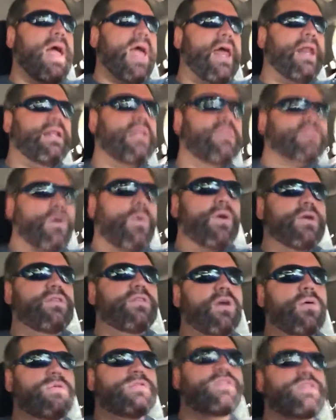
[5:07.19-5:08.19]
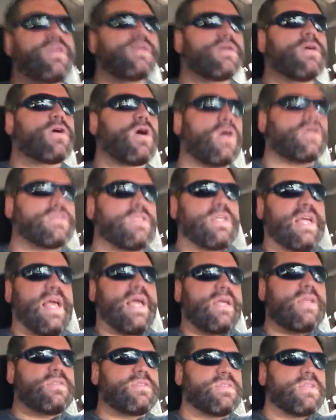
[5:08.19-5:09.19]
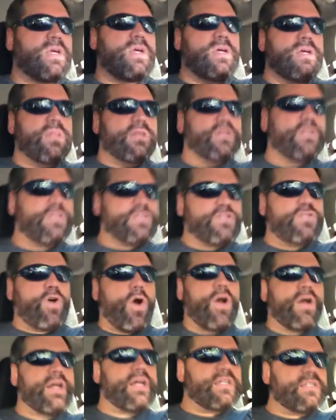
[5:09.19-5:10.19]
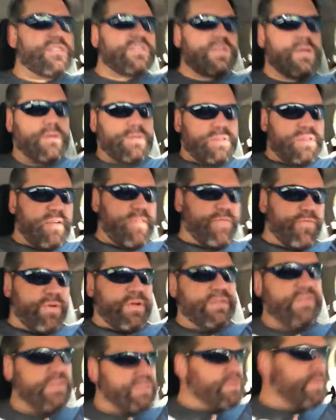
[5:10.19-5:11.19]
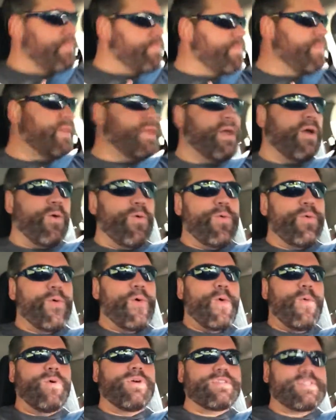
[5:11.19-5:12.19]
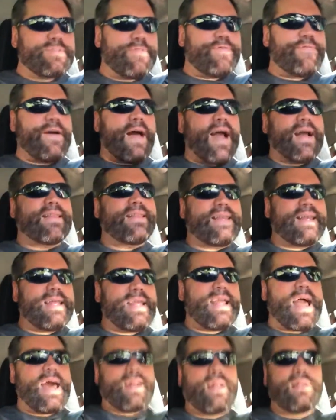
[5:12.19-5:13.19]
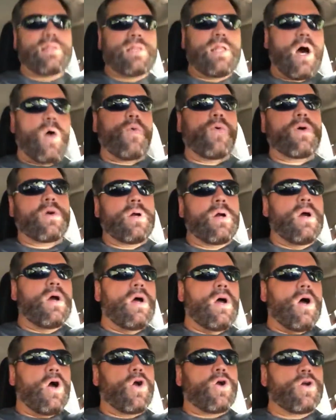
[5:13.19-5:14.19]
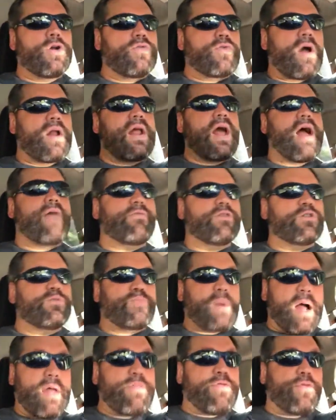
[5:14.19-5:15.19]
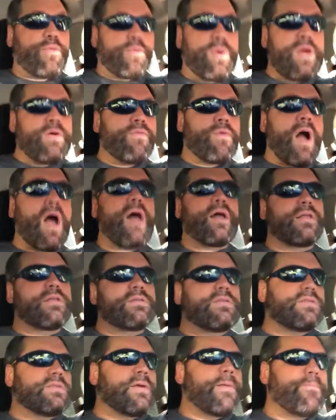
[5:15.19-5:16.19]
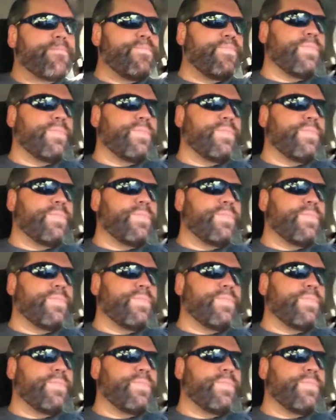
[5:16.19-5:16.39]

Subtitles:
And in Noah Syndergaard's case, the starkest difference was the fact that he had a lower earned run average by 3 runs